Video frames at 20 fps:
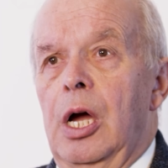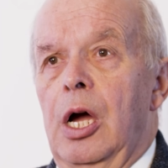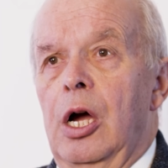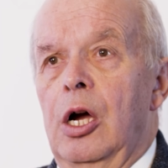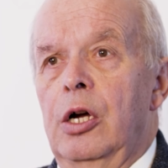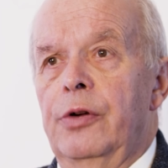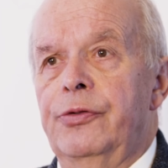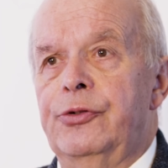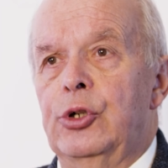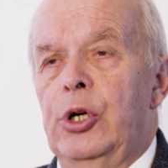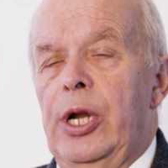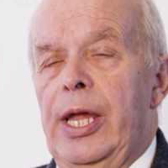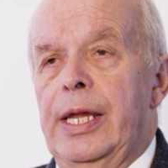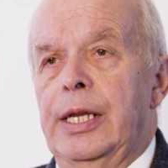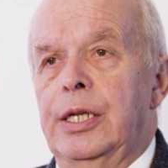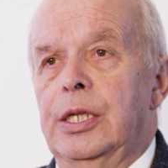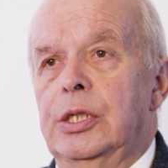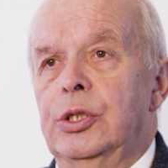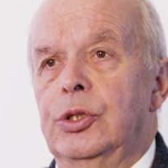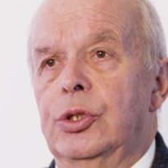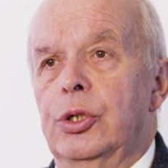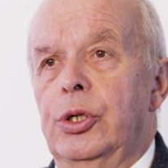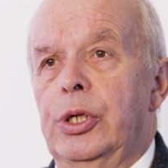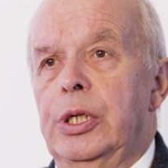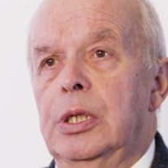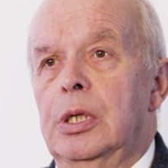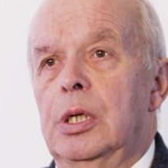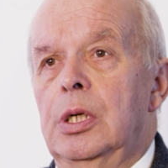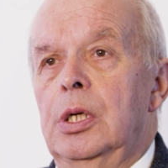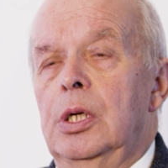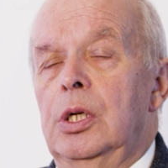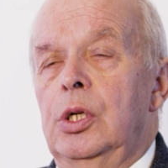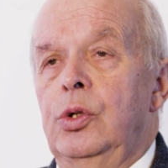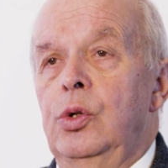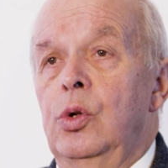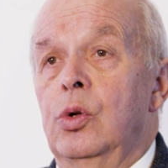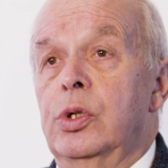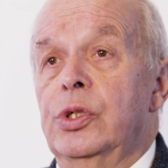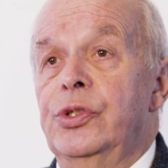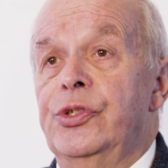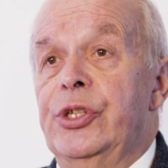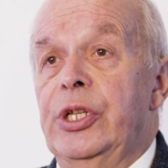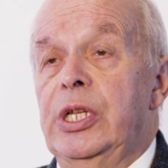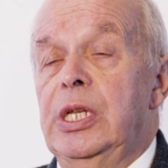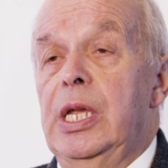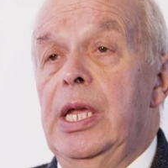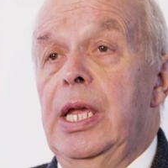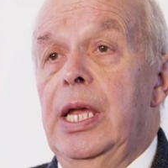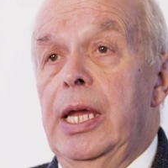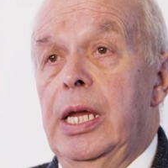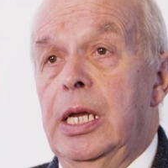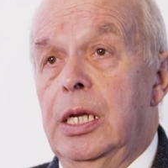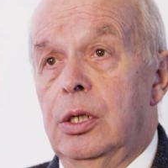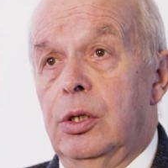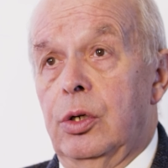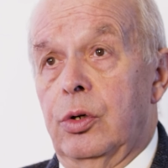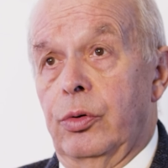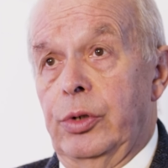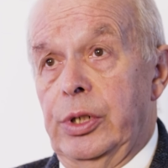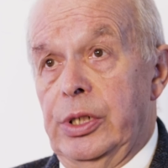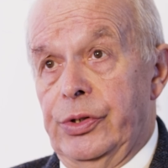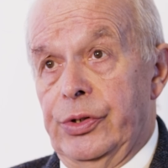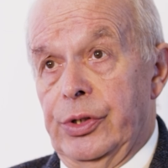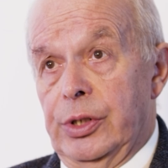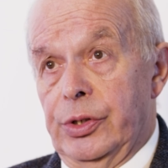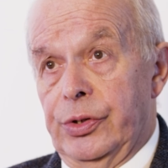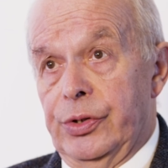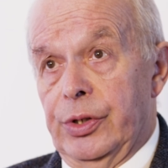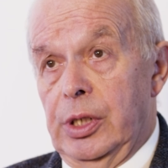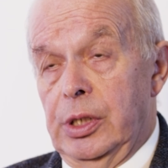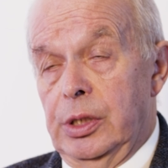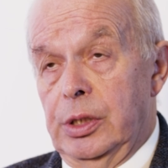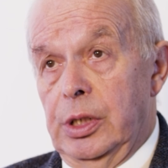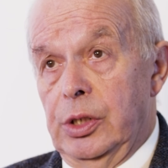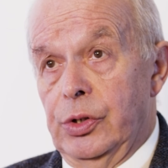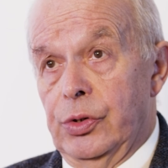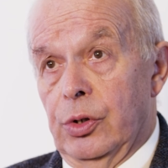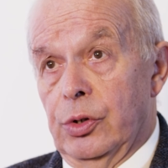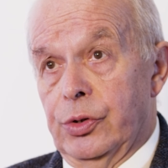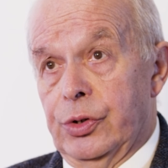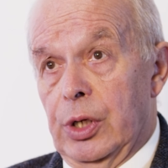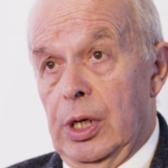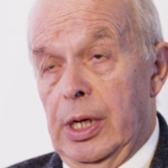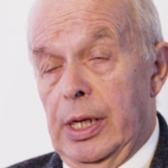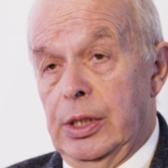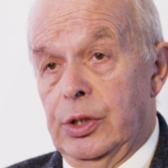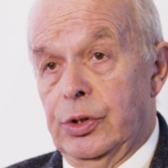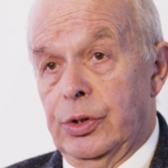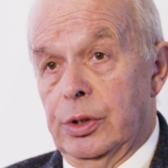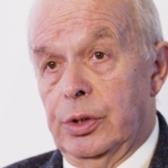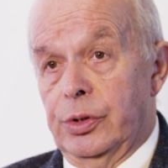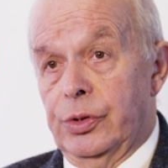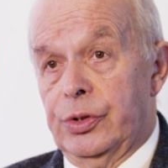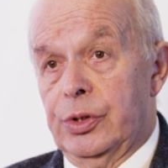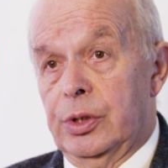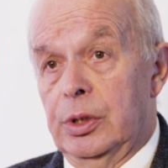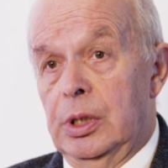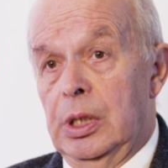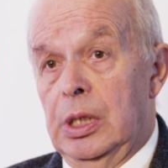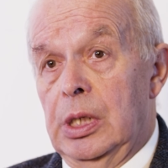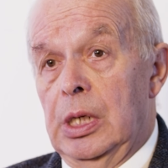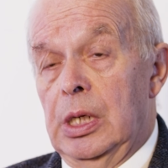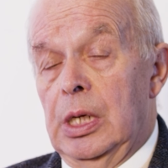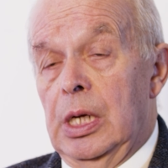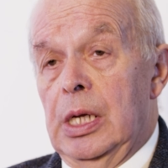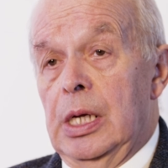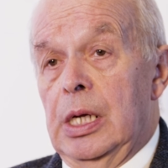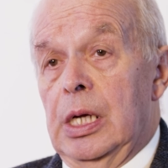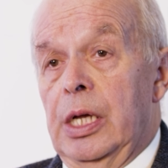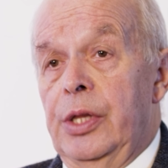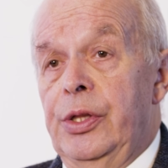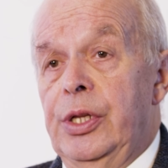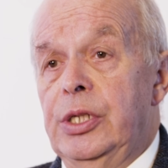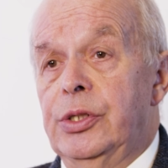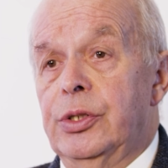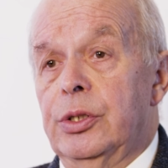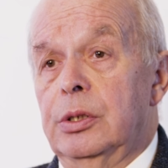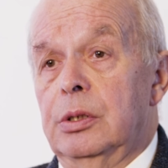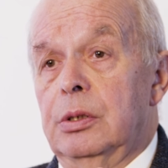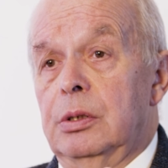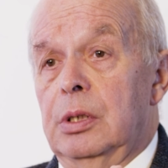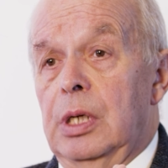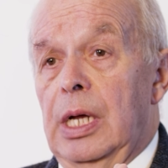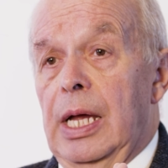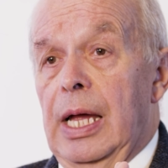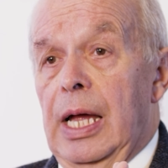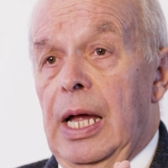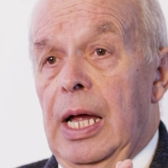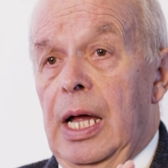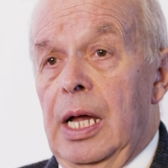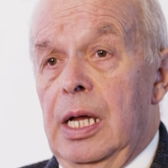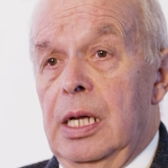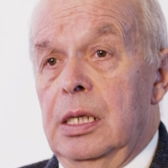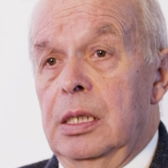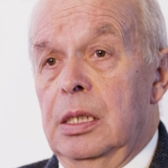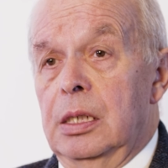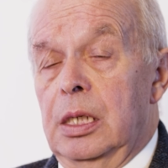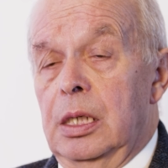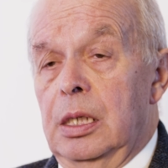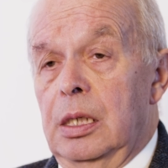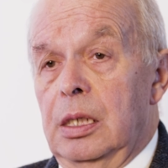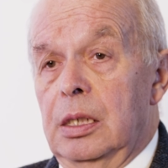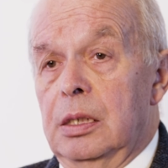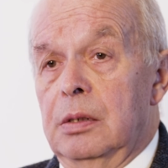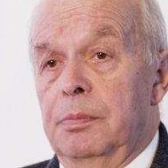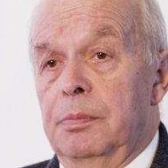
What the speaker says: after a head injury, you can see increases in these oscillations. And these are